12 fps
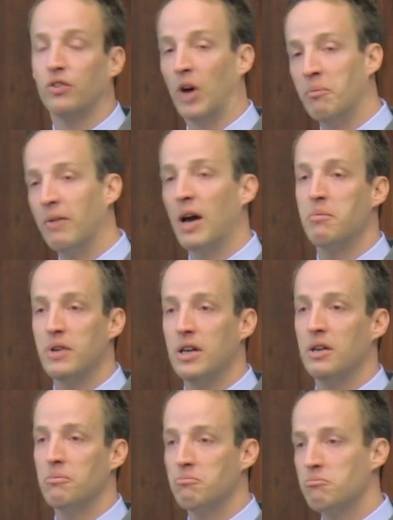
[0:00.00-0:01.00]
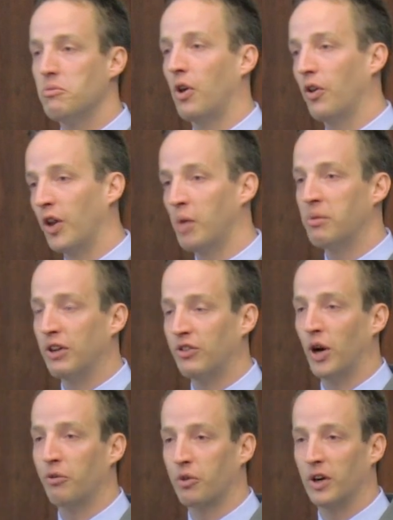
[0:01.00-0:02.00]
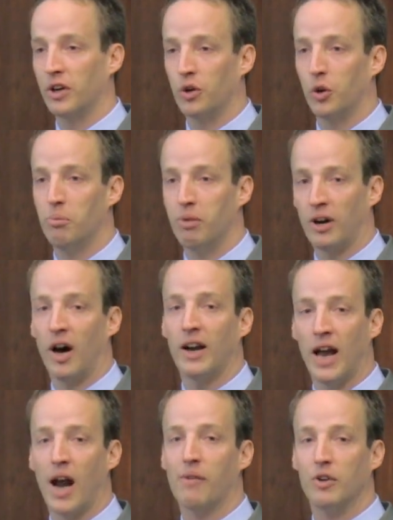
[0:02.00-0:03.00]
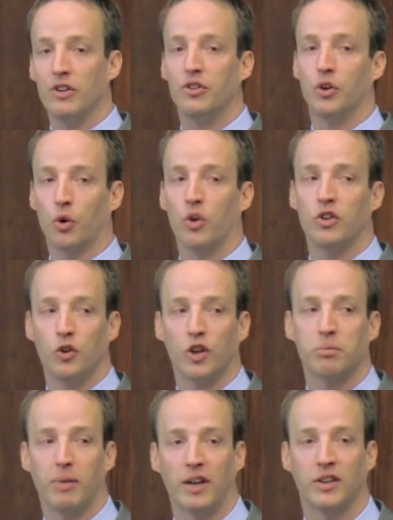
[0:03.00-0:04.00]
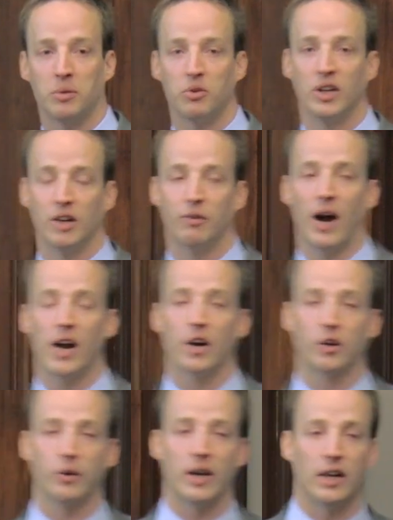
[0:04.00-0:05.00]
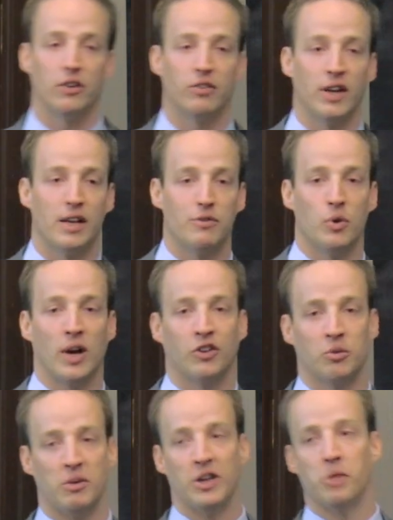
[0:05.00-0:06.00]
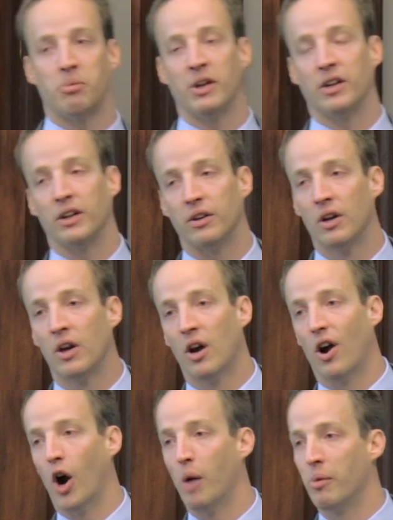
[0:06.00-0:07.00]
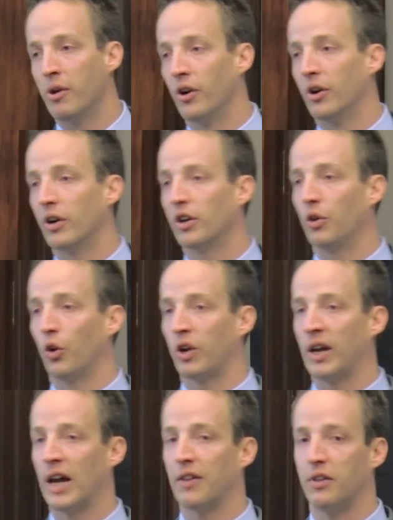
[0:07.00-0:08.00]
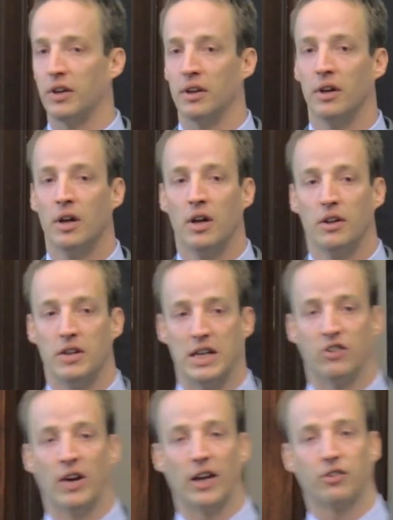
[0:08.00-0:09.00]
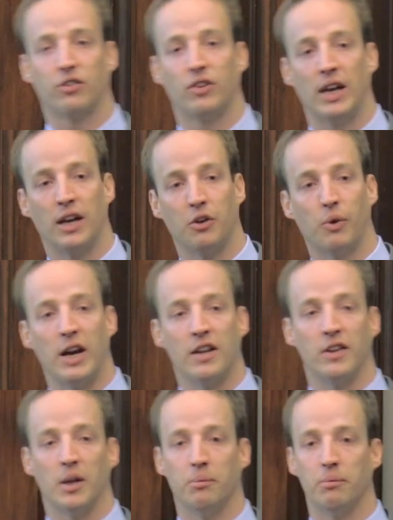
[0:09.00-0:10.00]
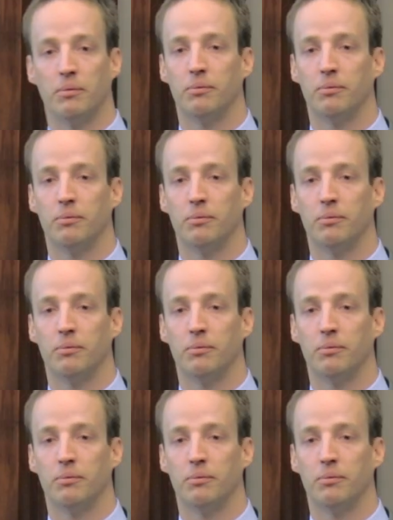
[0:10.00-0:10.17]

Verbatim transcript: Some might be a little bit self-critical, but on average, you're going to expect them to give higher grades than if you had some independent arbiter looking at the, the test and grading them.